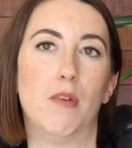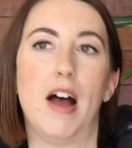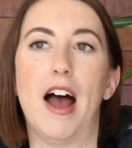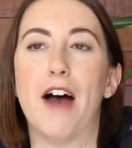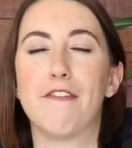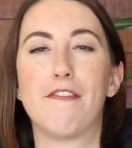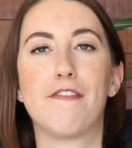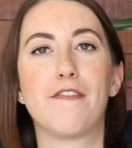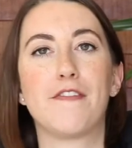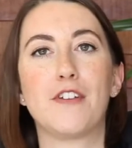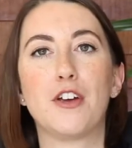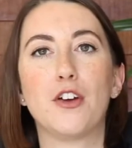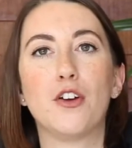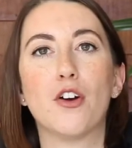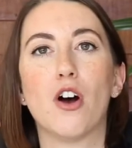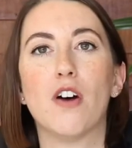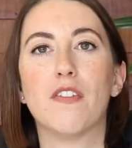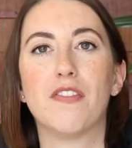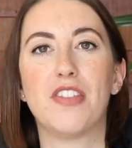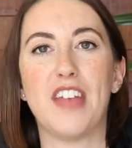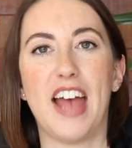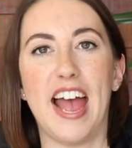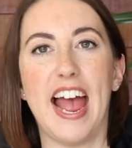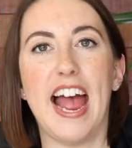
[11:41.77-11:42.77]
a few
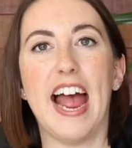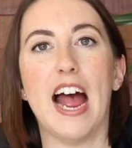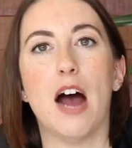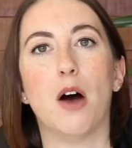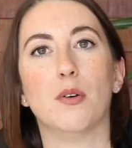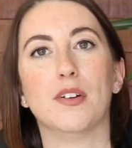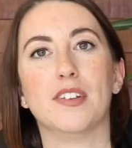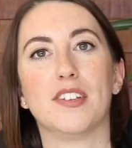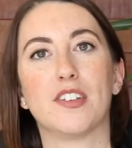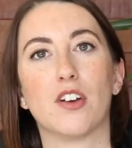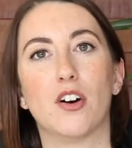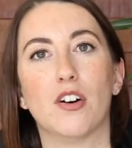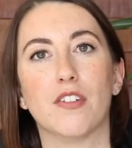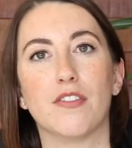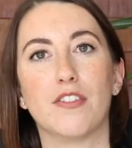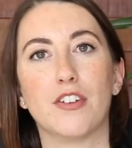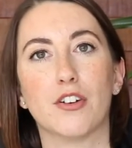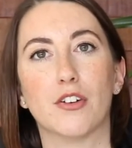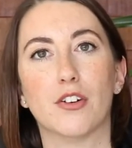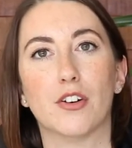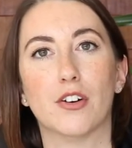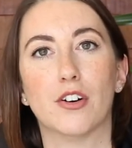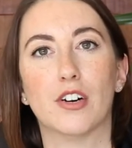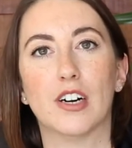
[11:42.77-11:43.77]
of the hours of
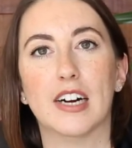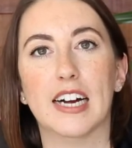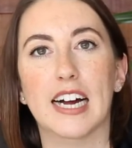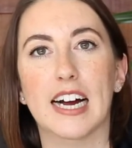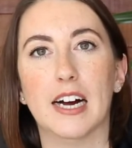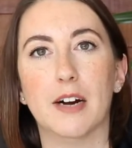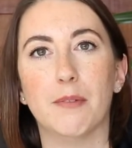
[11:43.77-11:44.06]
your